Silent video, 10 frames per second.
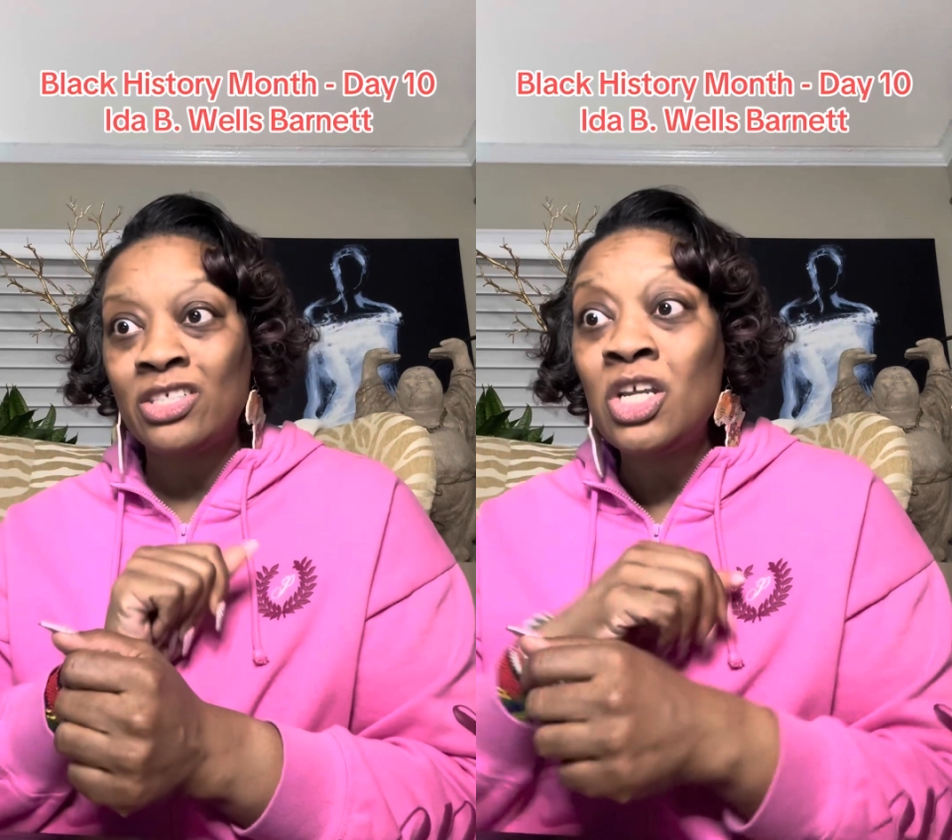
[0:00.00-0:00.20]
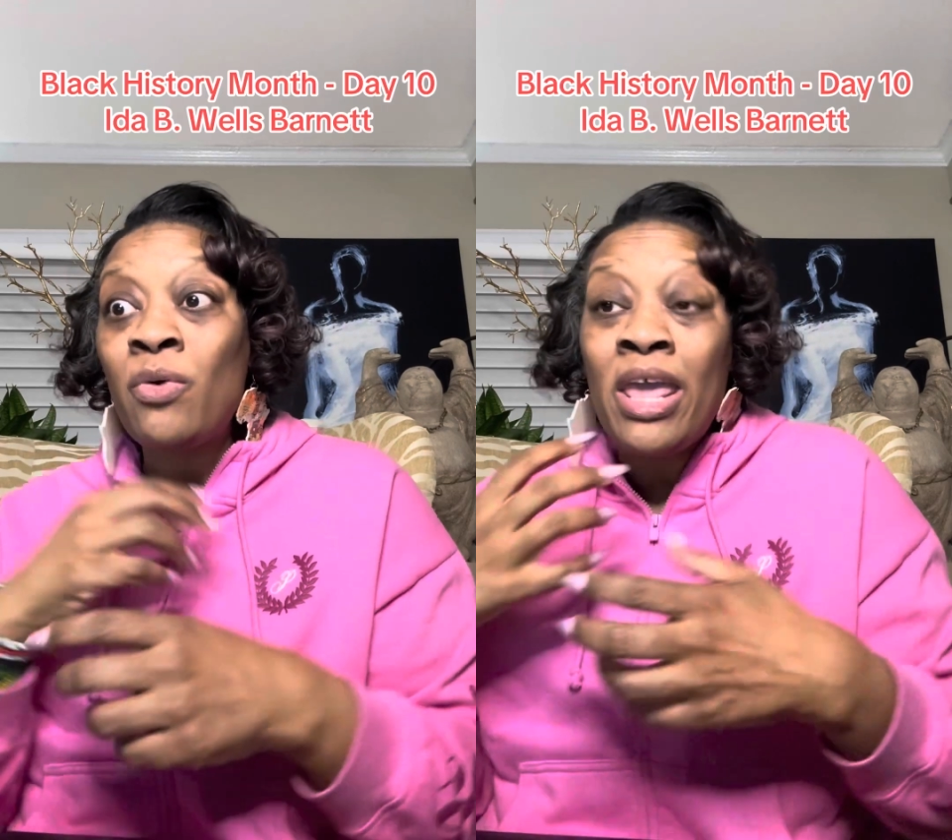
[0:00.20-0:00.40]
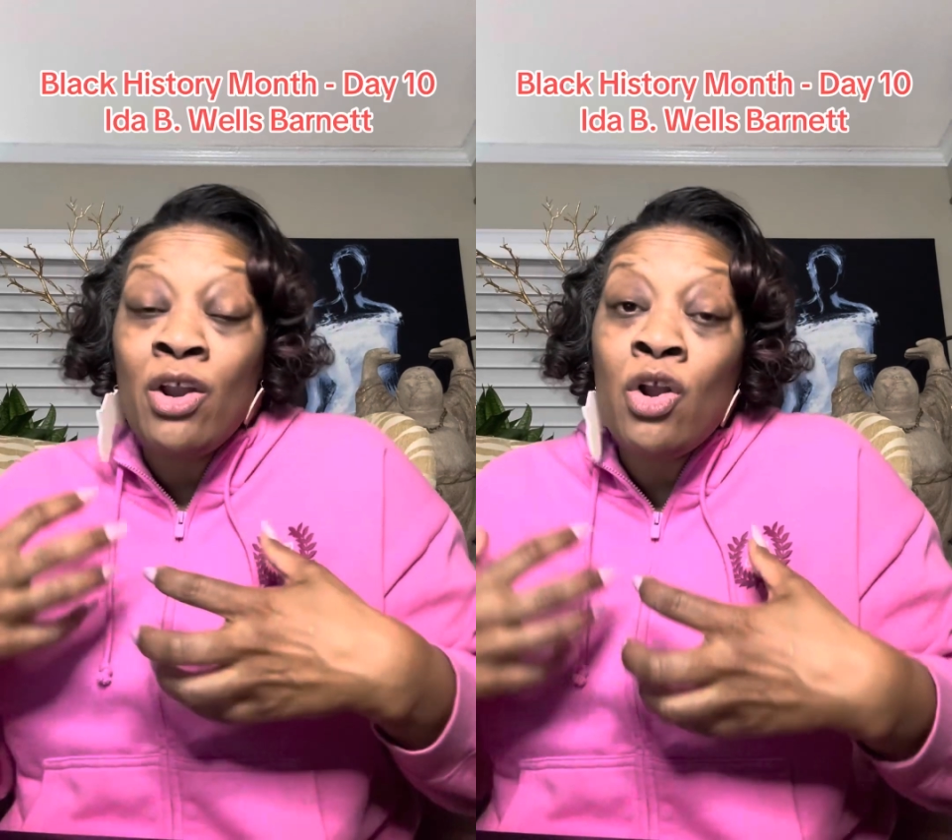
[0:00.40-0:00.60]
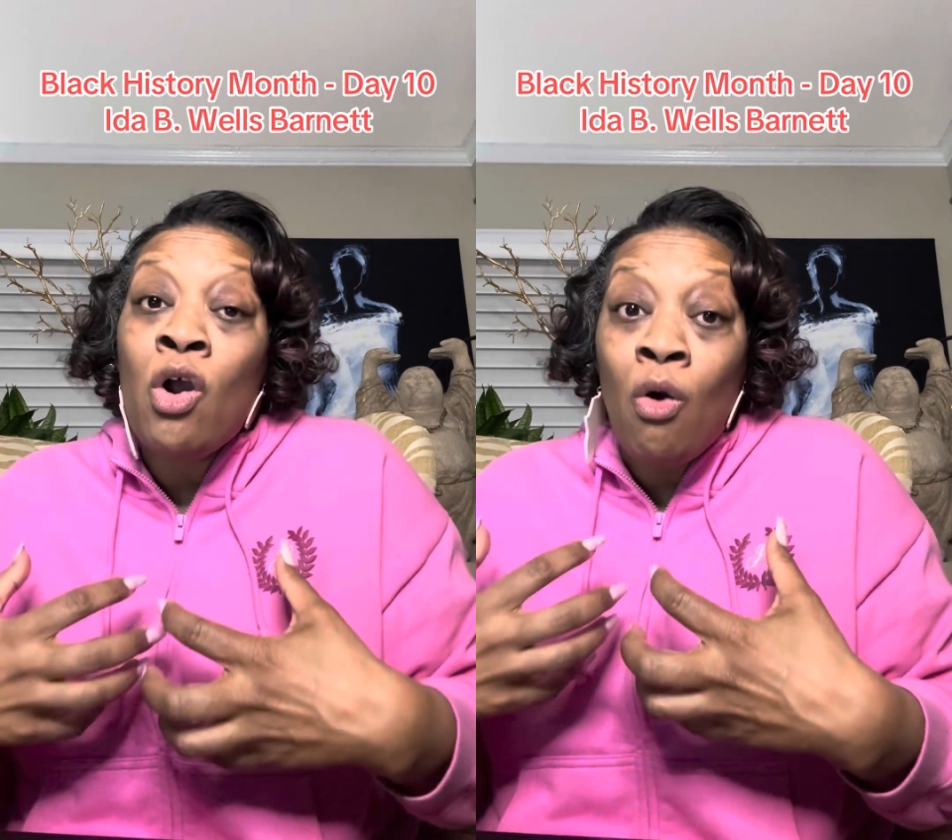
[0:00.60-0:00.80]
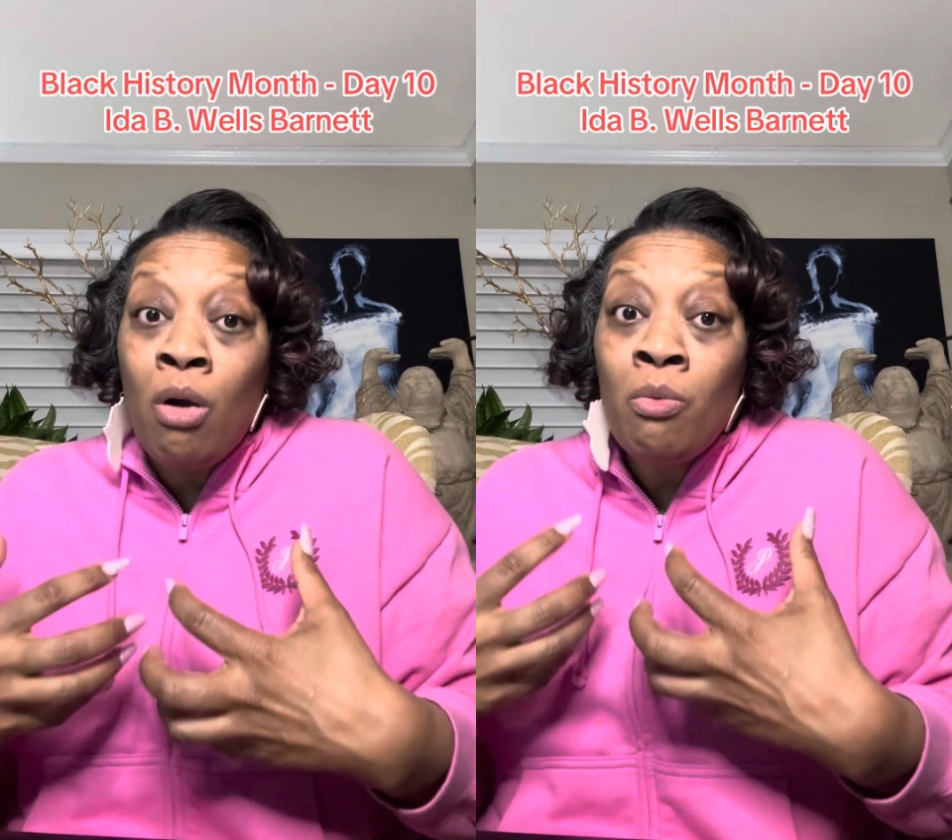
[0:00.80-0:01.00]
She created her
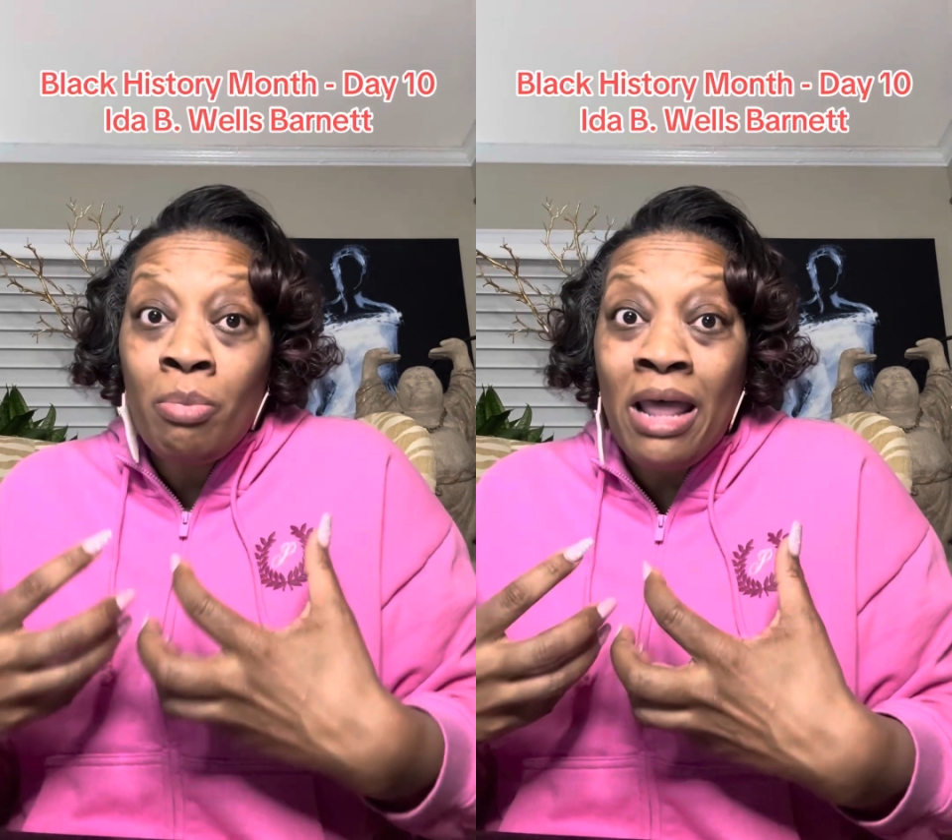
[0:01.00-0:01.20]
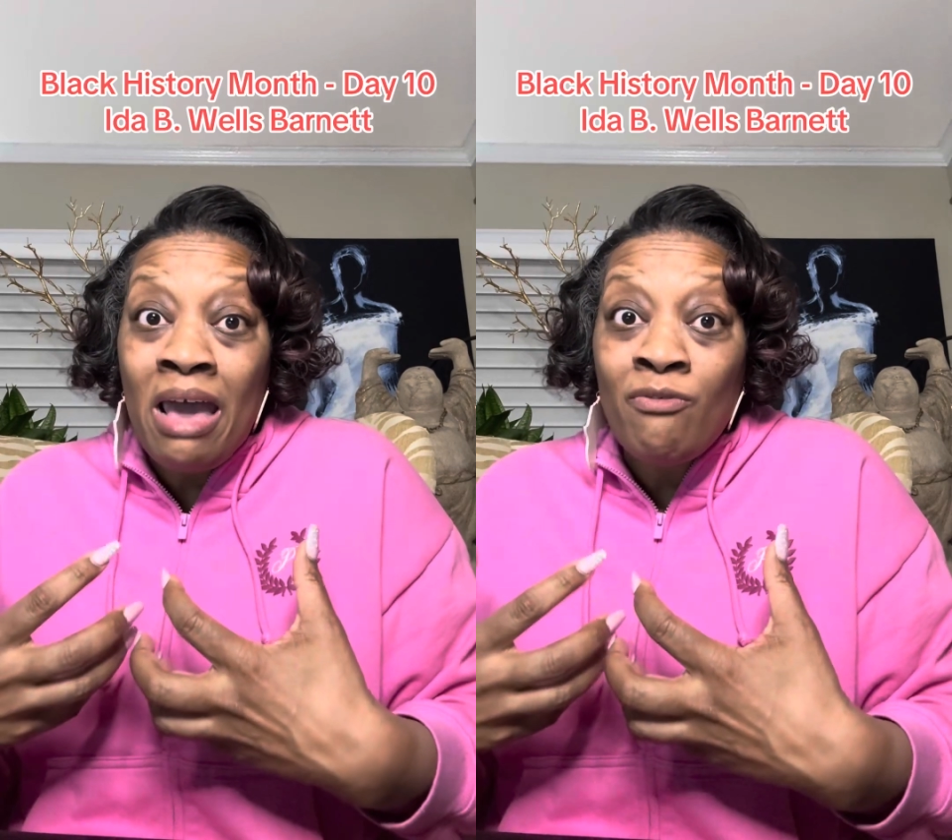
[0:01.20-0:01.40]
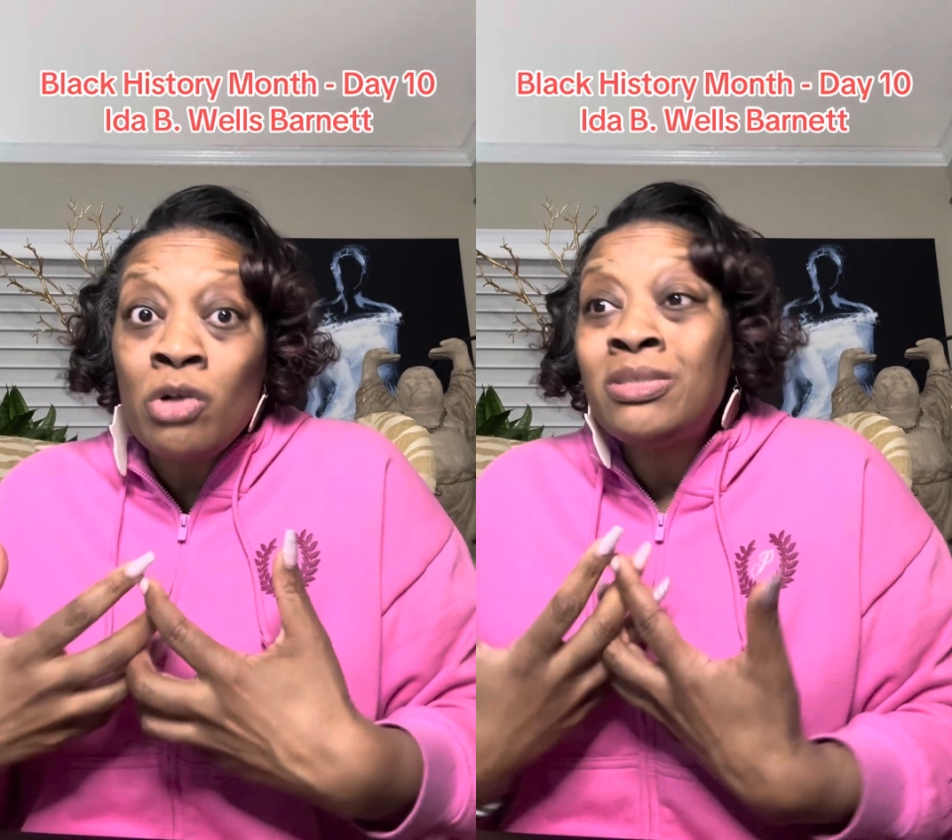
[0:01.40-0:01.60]
own platforms,